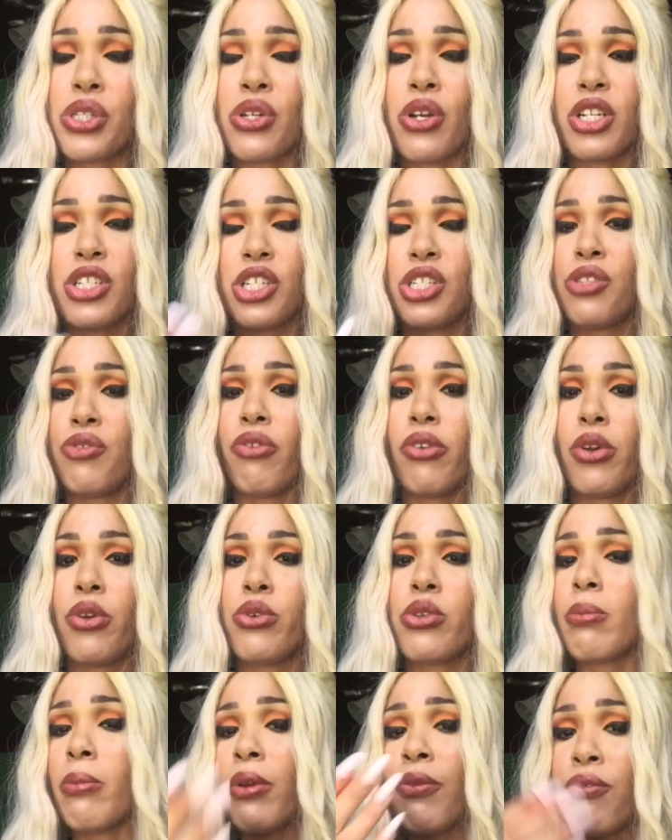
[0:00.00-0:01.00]
not just
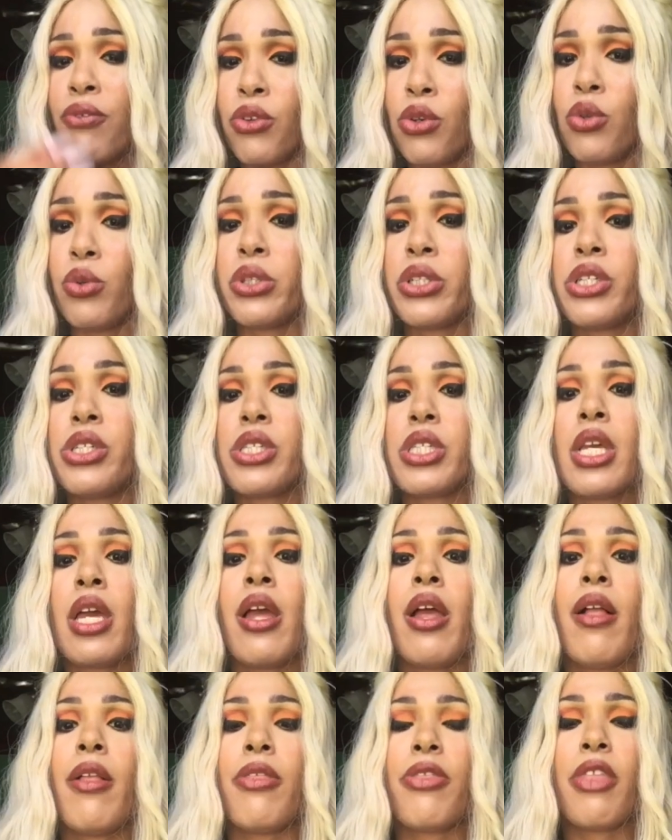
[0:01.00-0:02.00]
views, but viewers
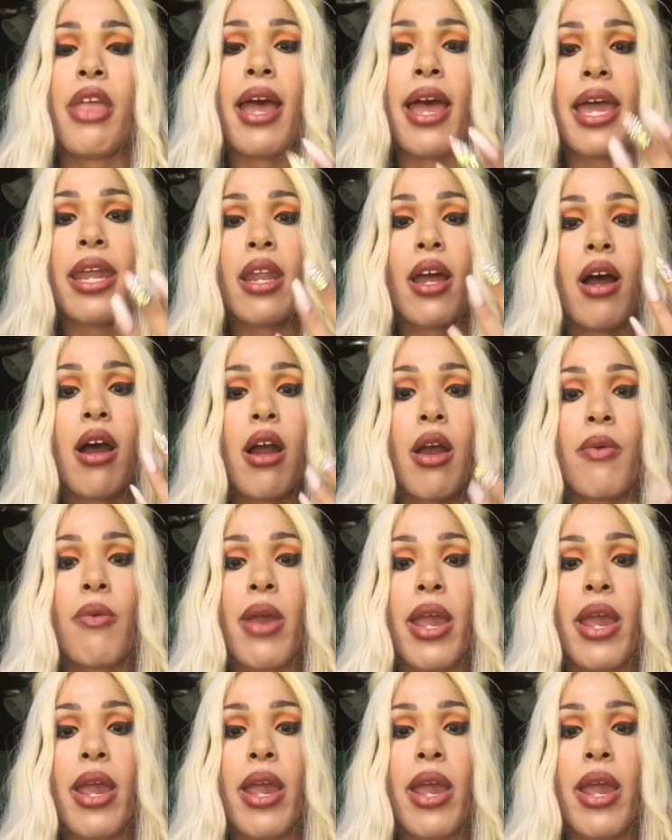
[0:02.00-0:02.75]
that are